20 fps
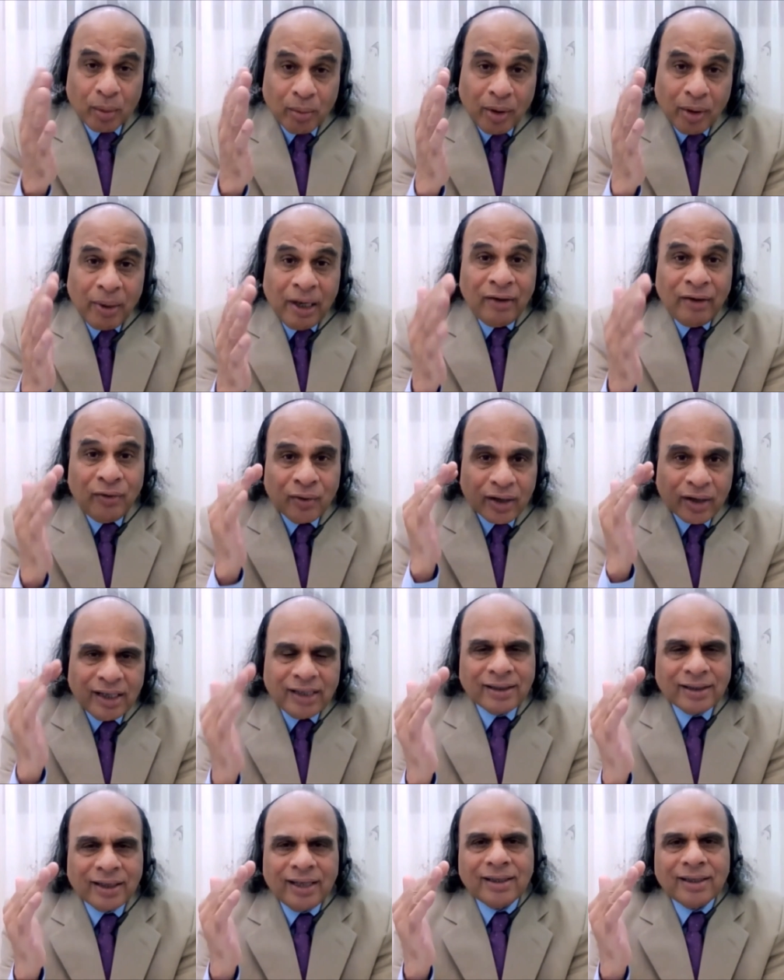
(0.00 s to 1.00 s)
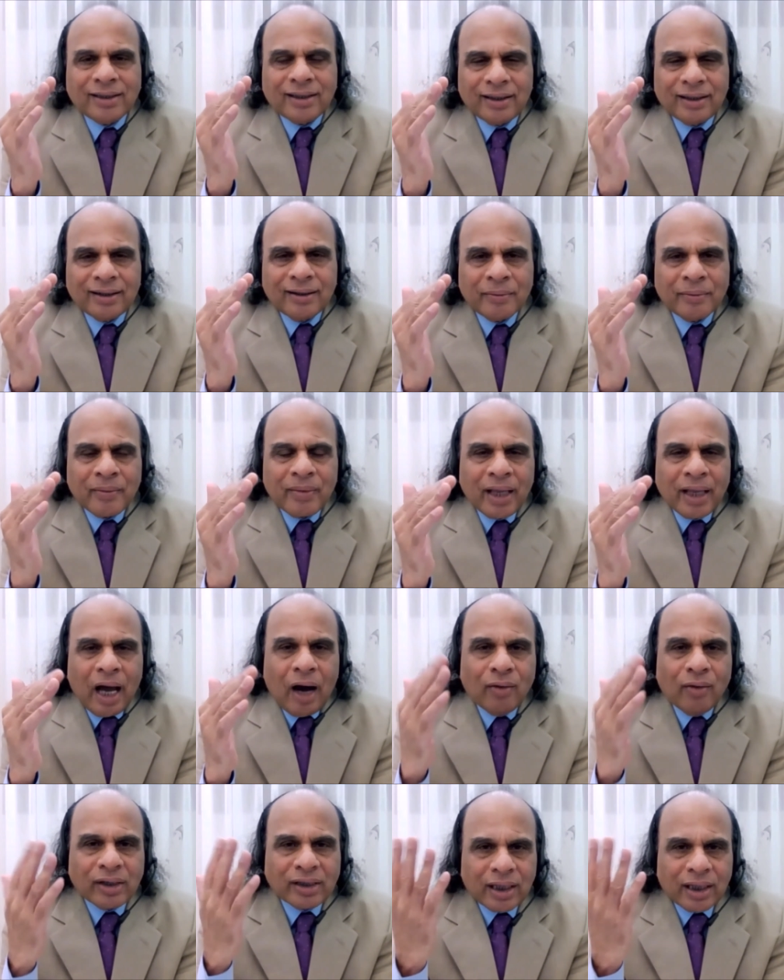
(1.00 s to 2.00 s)
Probably for this reason,
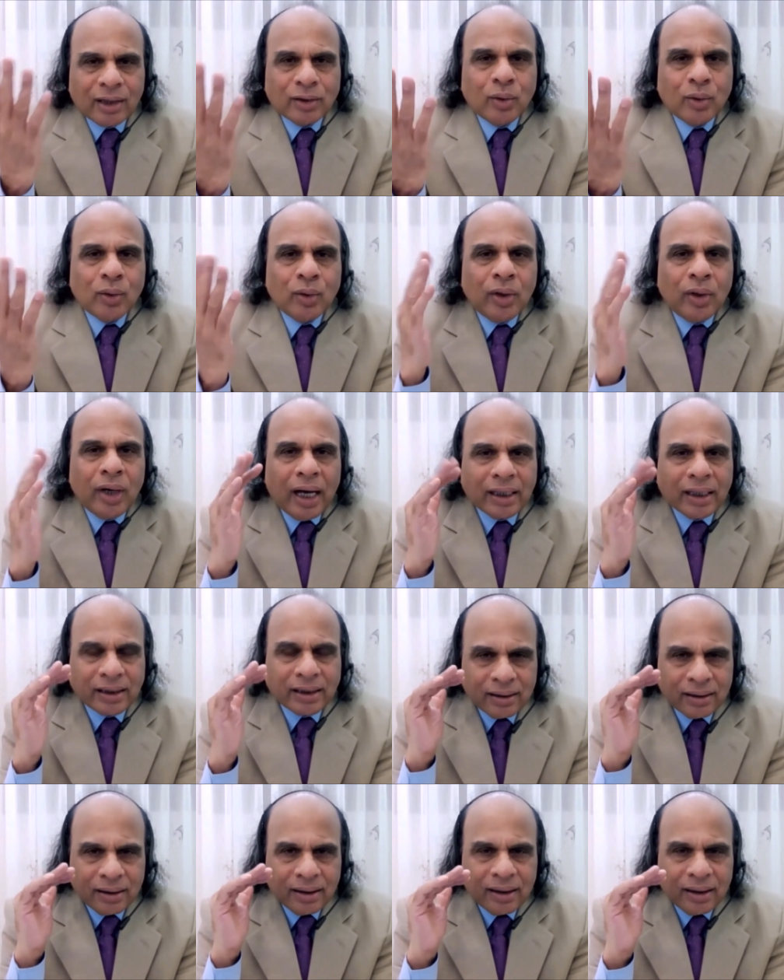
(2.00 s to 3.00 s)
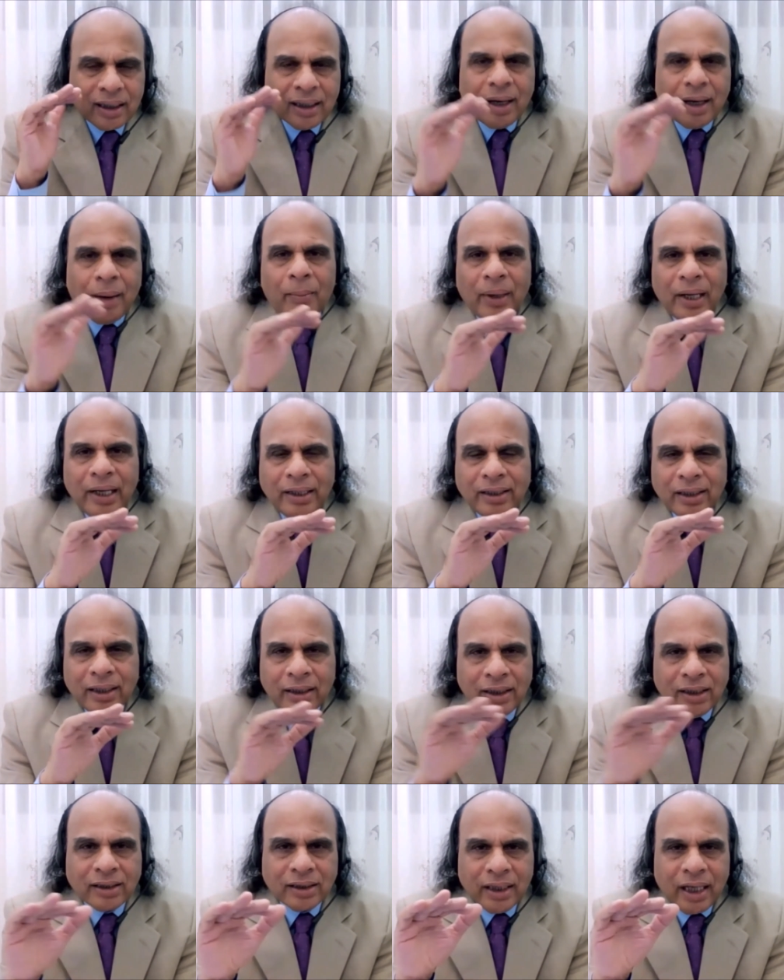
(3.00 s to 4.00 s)
our Sadguru has
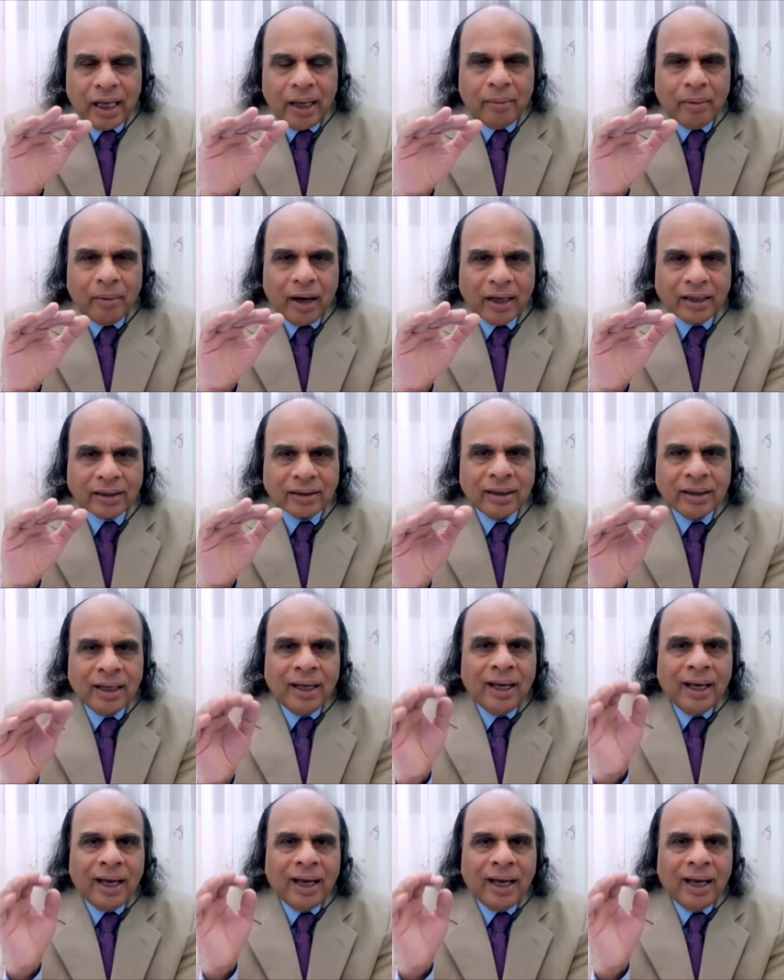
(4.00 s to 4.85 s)
completed his name as